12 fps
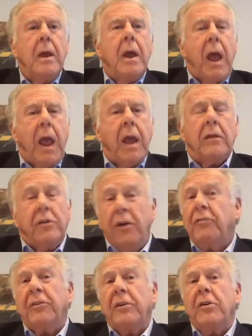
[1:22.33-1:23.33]
and
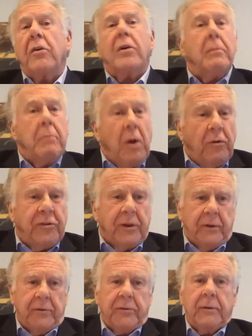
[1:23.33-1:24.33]
using your
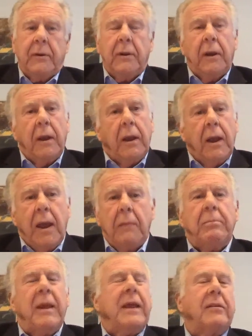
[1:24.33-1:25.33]
emotions
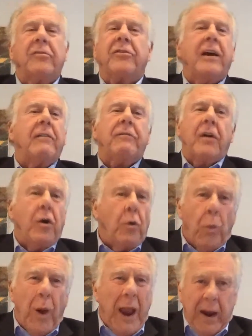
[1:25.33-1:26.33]
and being
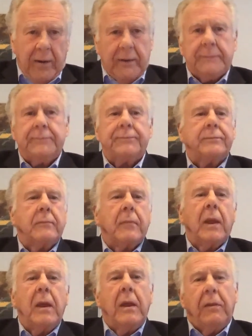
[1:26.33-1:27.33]
self-aware.
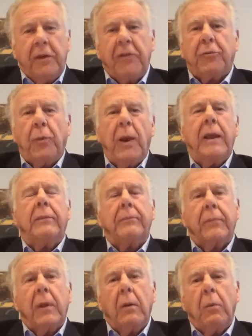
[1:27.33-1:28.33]
This
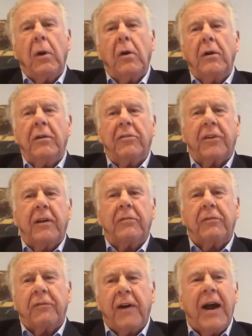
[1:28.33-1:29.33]
week, we're going to
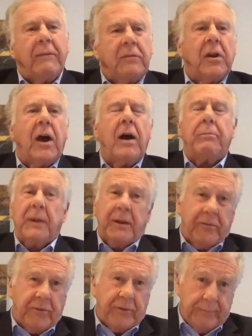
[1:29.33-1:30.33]
discuss 5
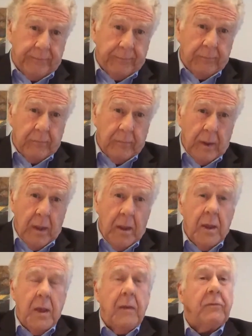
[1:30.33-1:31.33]
topics,
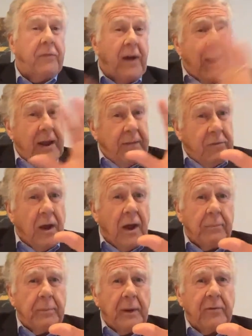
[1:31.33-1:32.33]

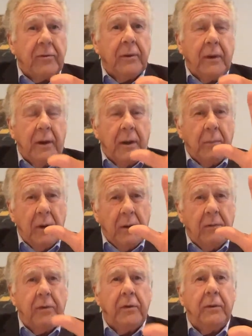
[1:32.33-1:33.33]
and I'm
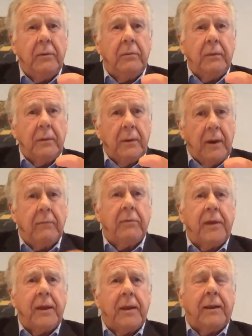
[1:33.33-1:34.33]
going to do
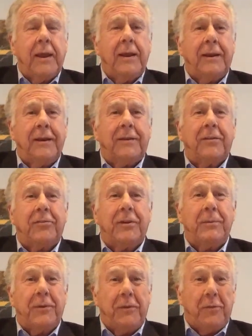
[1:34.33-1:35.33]
everything again to get this
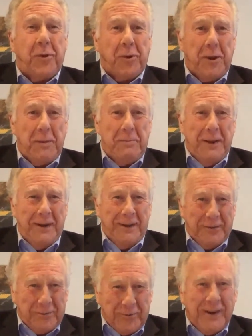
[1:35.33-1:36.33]
in within 30
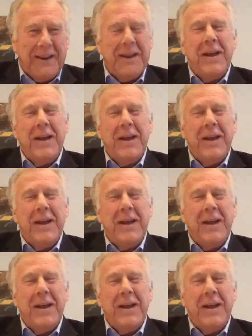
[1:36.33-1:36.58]
minutes, right?